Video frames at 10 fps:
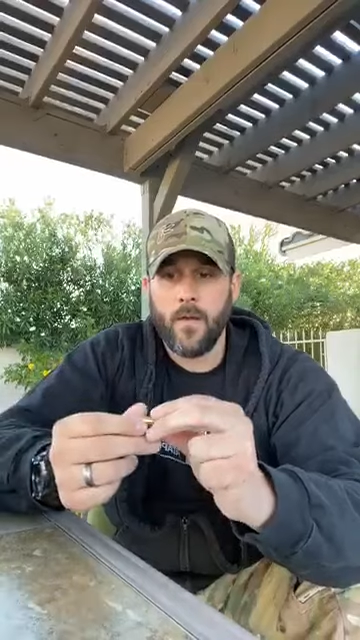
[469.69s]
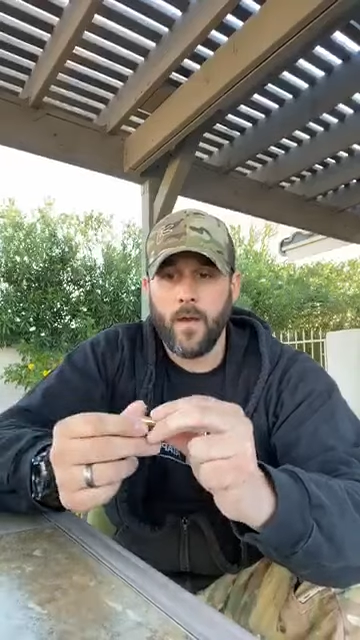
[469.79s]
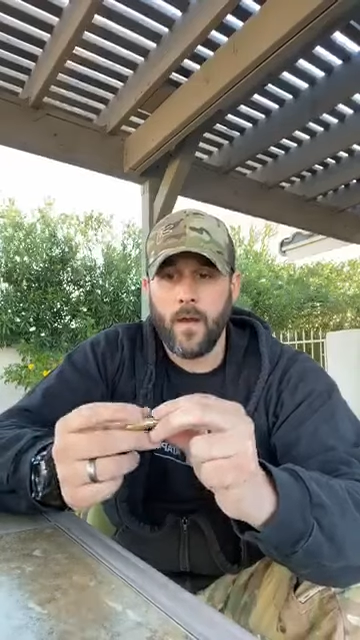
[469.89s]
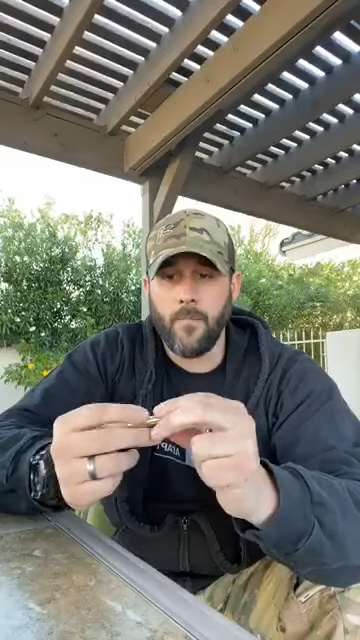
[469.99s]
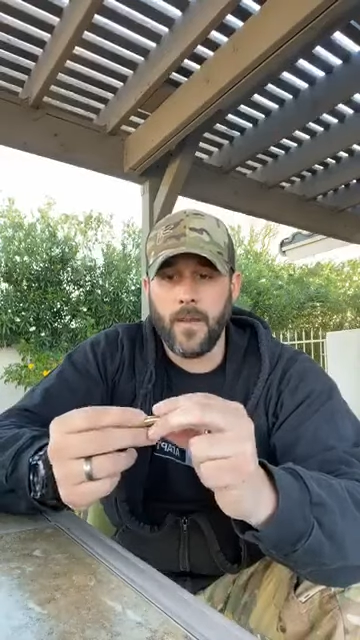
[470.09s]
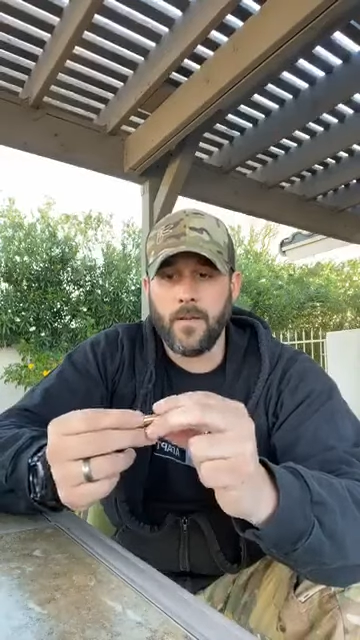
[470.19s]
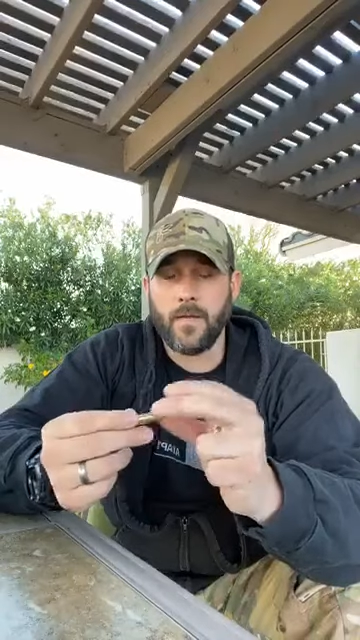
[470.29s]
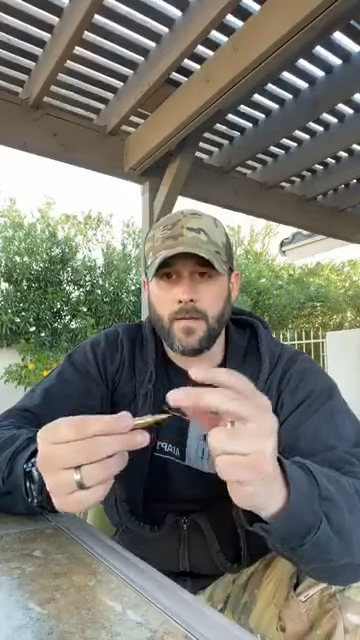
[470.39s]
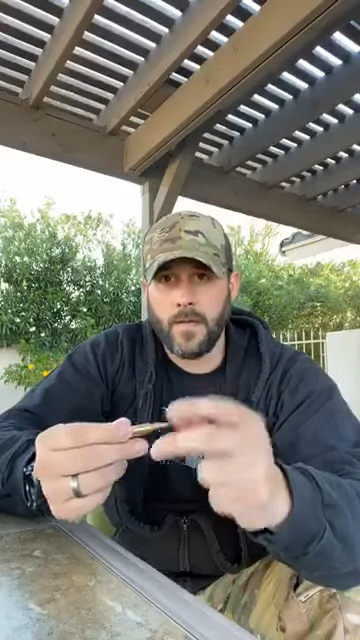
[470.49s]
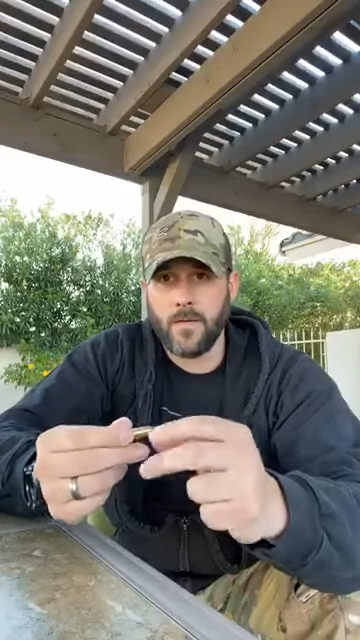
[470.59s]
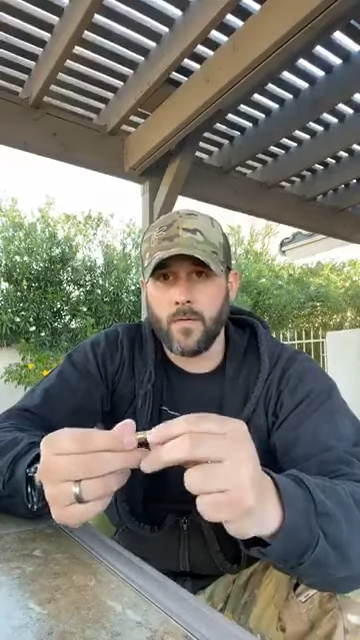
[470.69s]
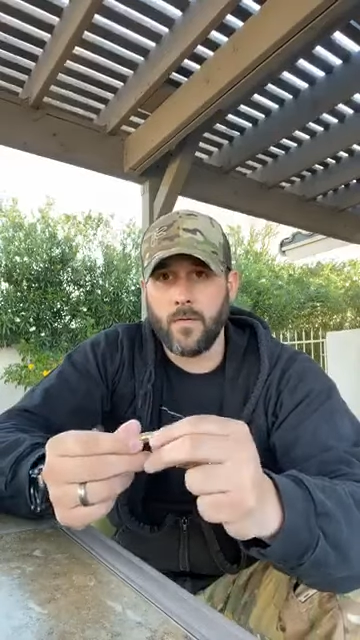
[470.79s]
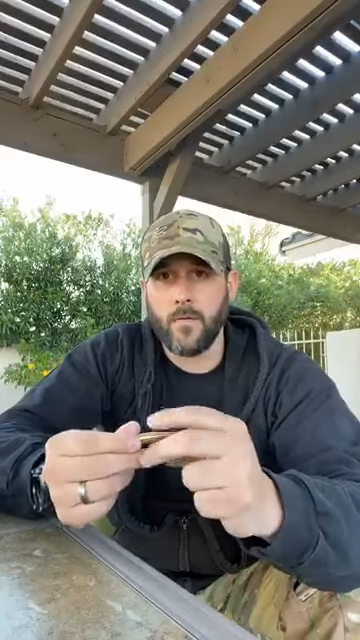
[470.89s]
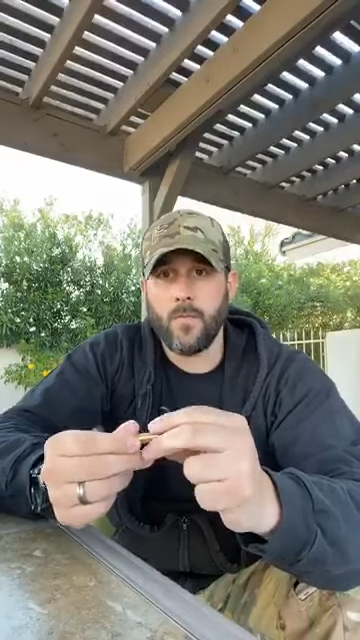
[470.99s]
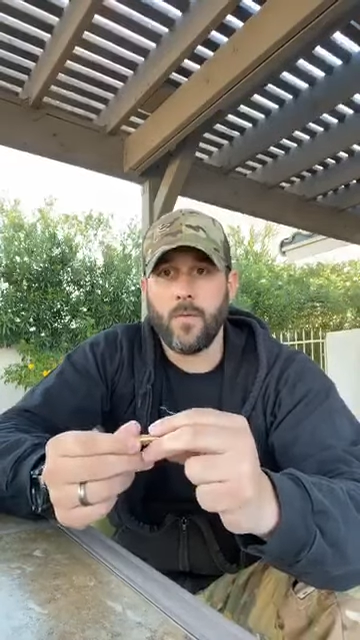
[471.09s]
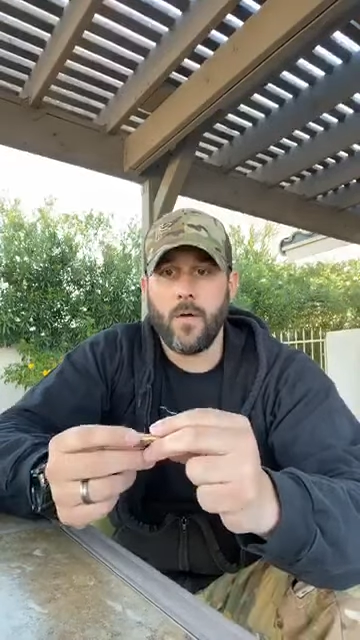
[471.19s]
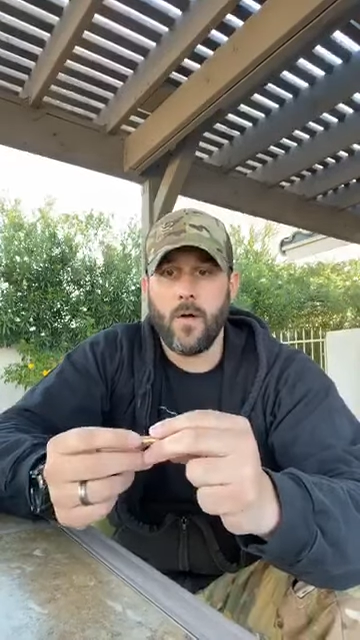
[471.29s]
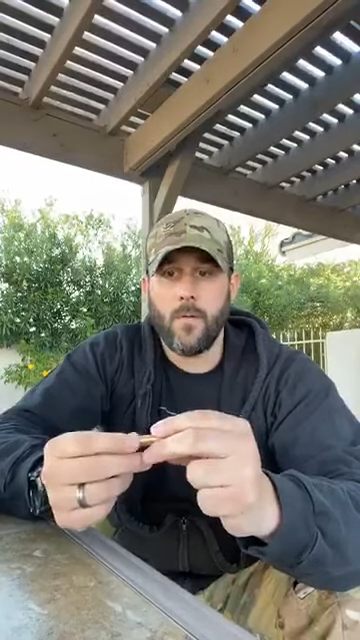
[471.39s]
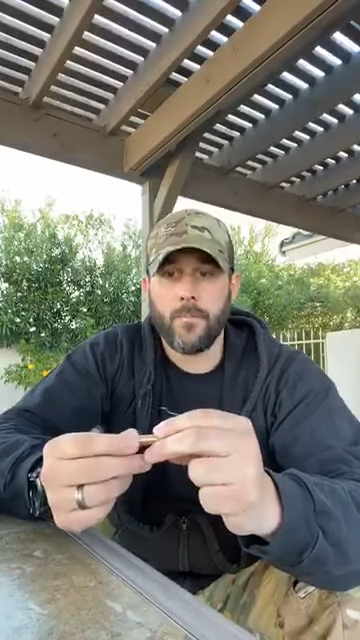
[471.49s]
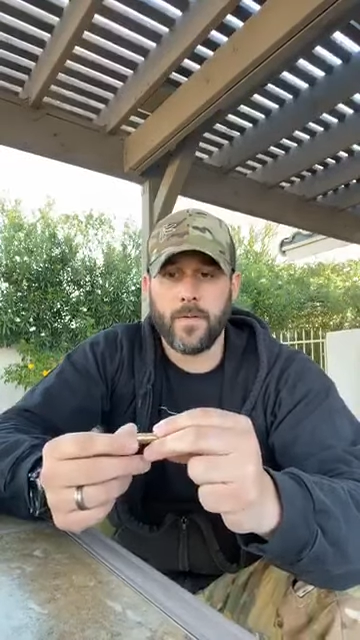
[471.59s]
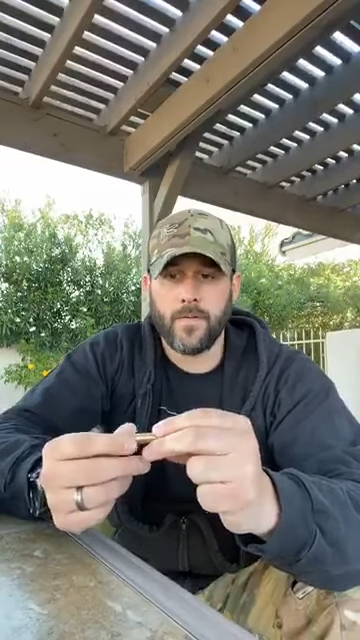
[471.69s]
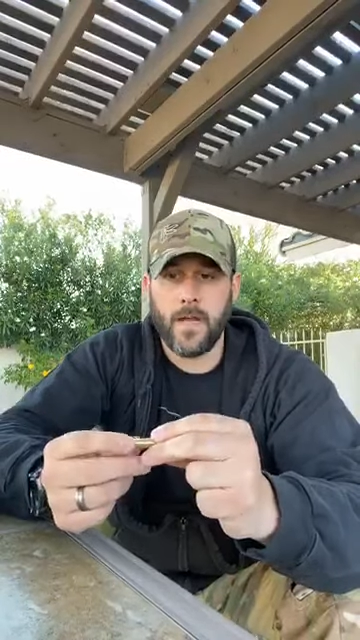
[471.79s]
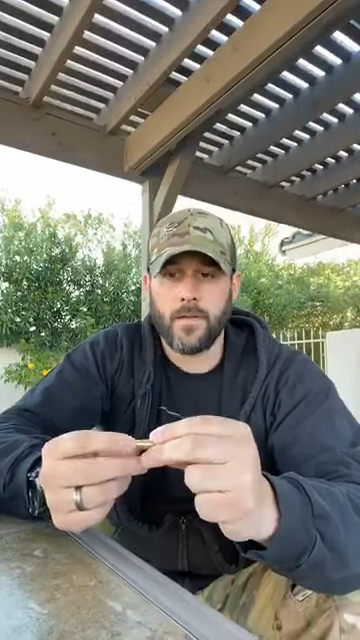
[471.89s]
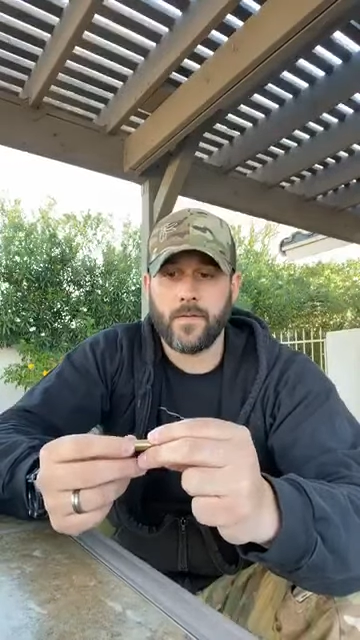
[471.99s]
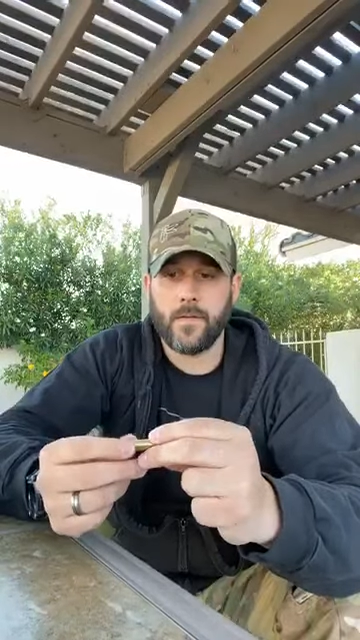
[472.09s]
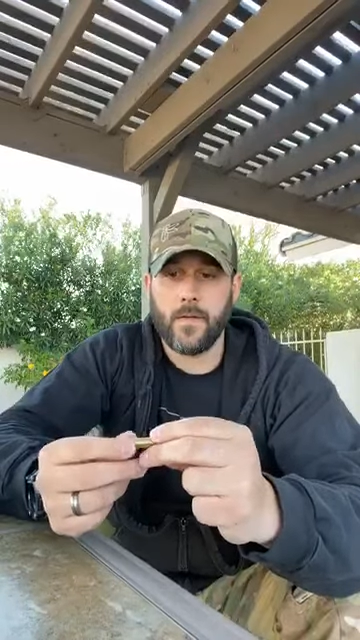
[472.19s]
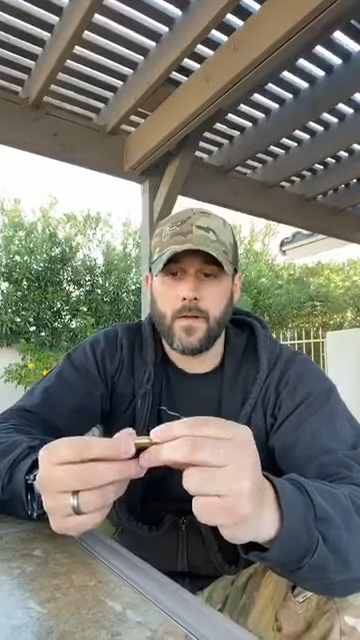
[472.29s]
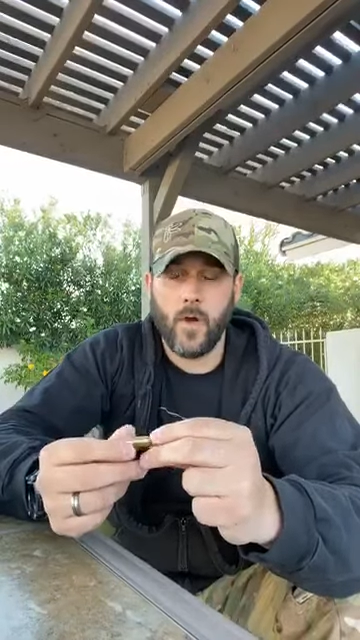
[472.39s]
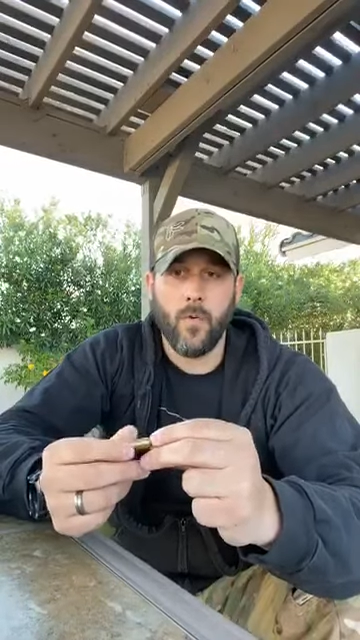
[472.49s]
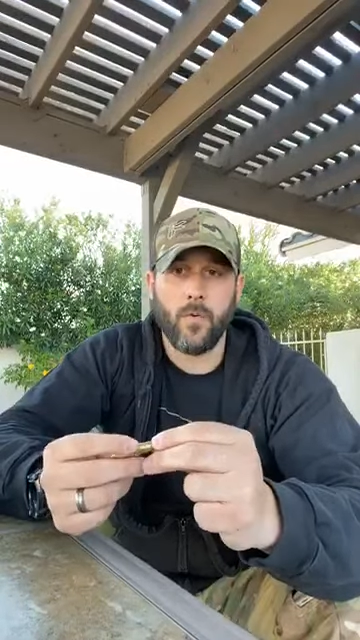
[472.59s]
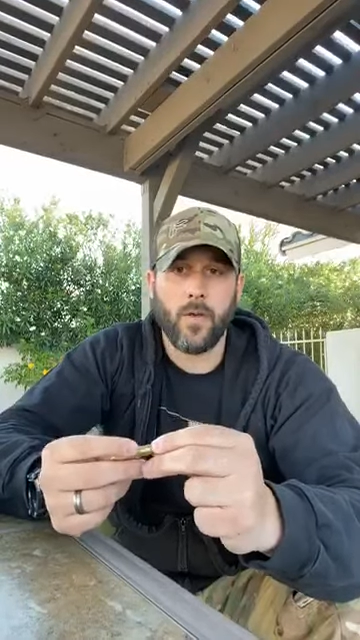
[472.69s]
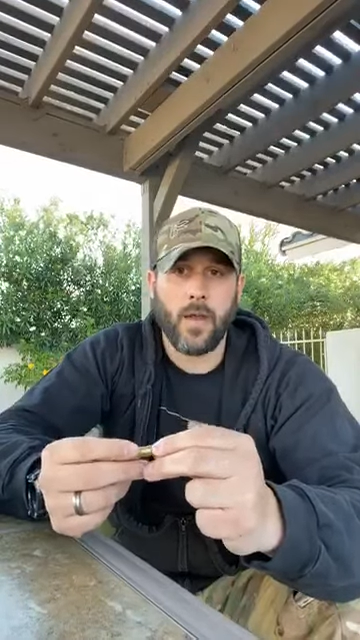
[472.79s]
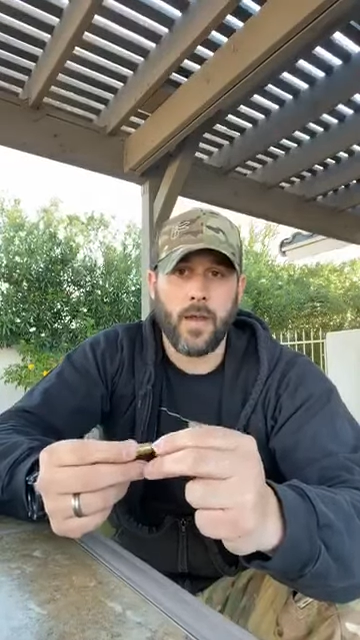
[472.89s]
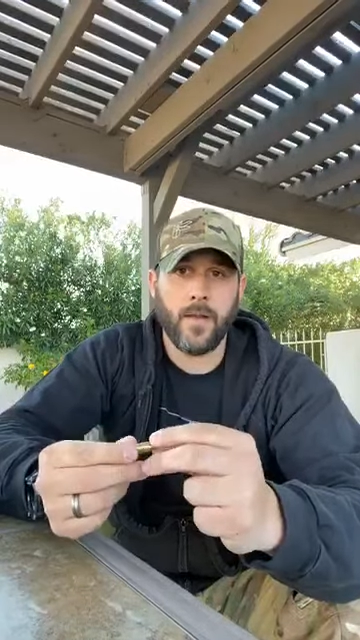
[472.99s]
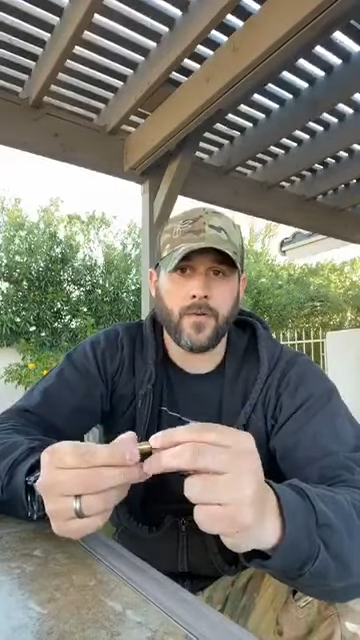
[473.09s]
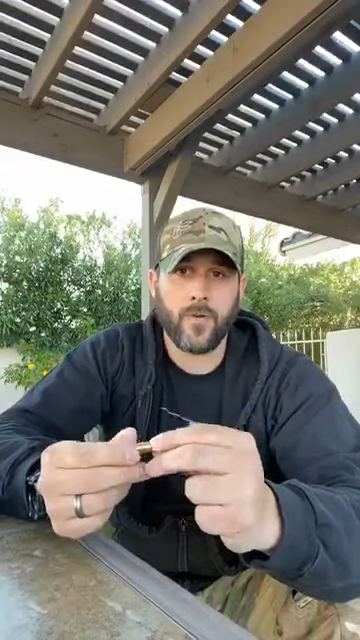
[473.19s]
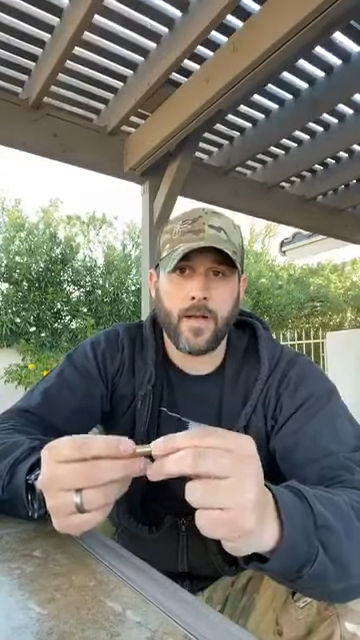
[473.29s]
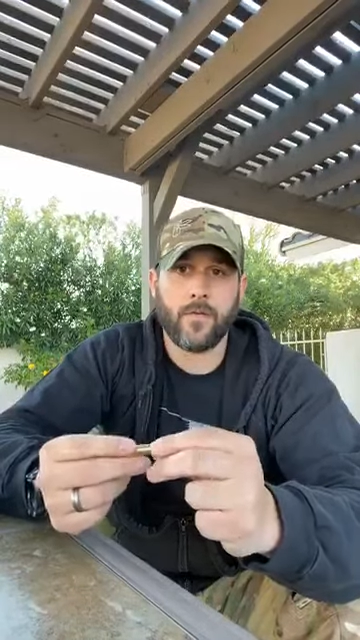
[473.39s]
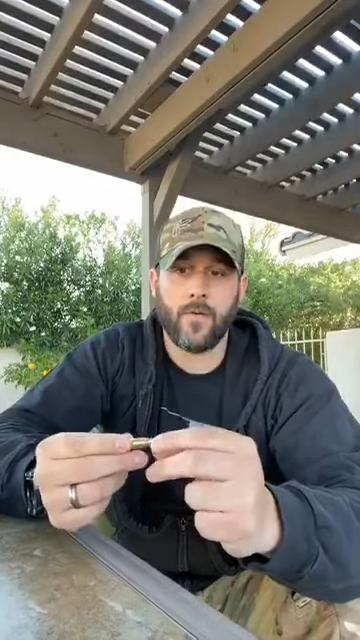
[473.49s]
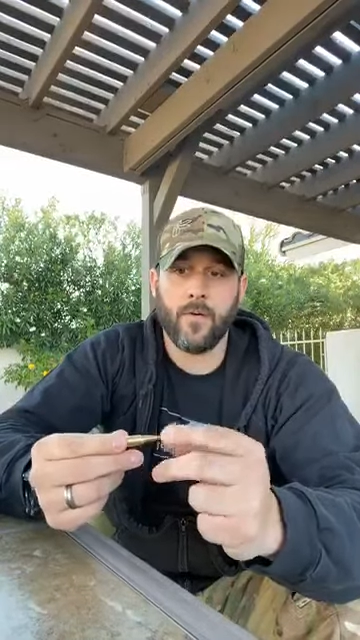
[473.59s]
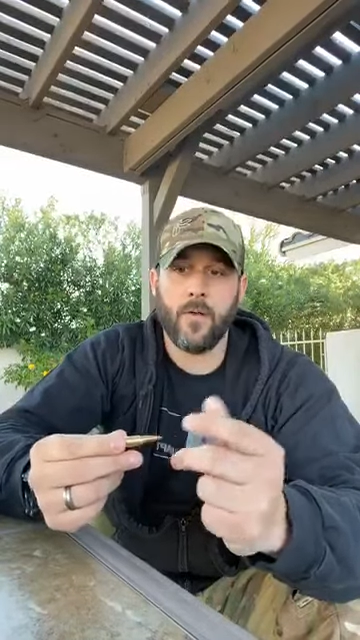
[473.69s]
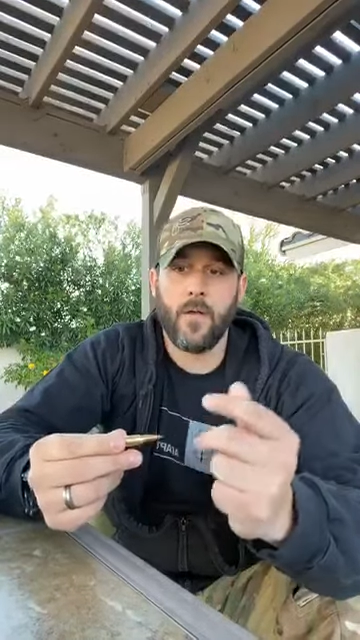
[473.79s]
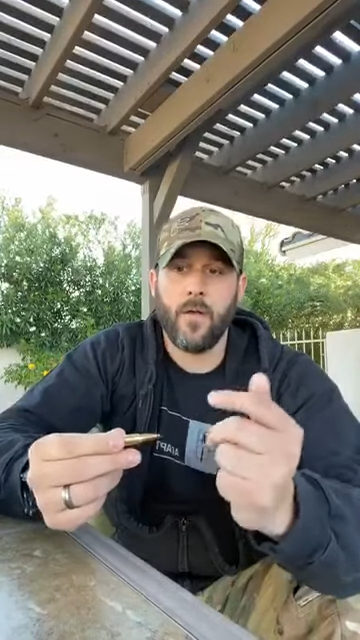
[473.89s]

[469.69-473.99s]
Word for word: Um, it is illegal to possess, own, and transfer